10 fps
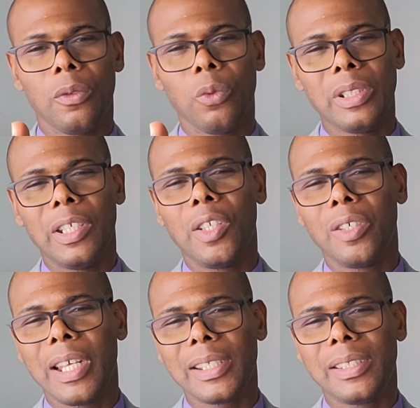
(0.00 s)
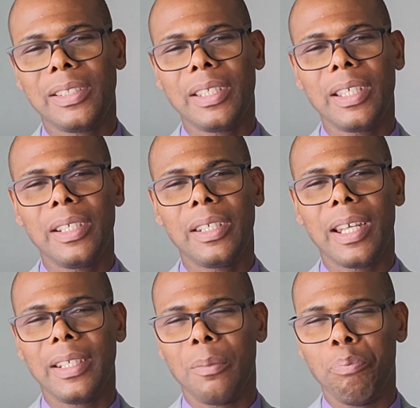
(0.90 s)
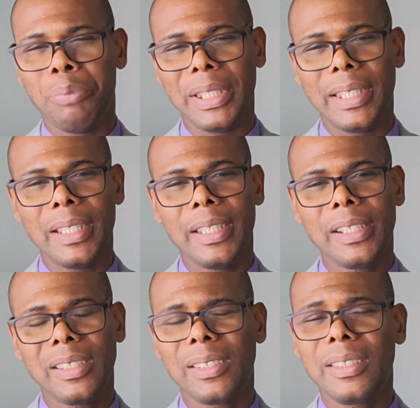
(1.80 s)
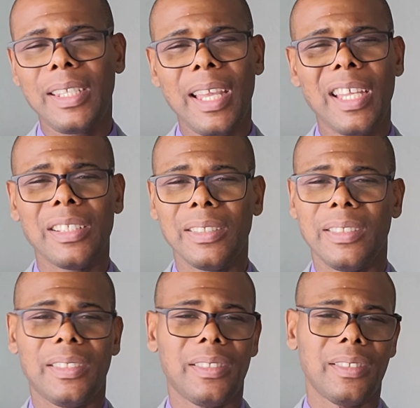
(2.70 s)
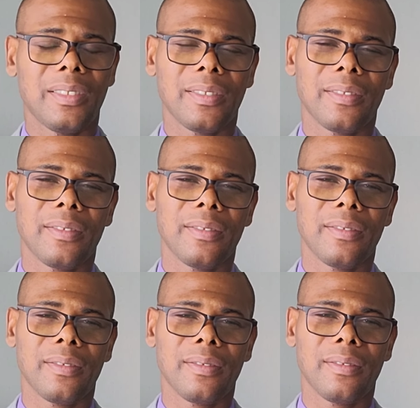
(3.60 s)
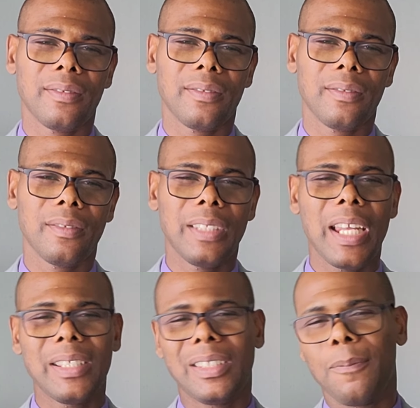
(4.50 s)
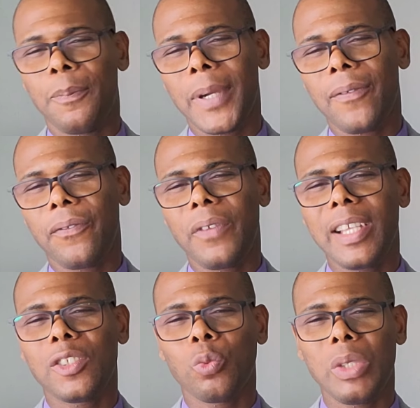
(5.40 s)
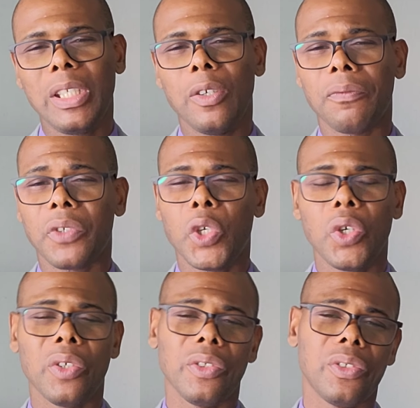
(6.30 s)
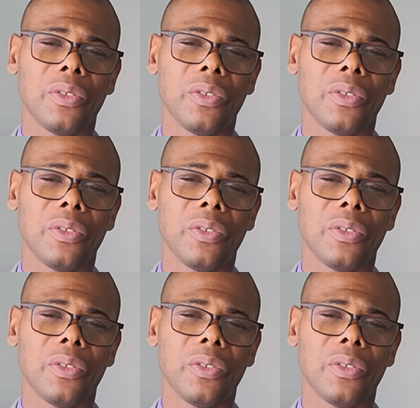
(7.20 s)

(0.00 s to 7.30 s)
What the Lord has said at the beginning stands. That is the perfect will of God.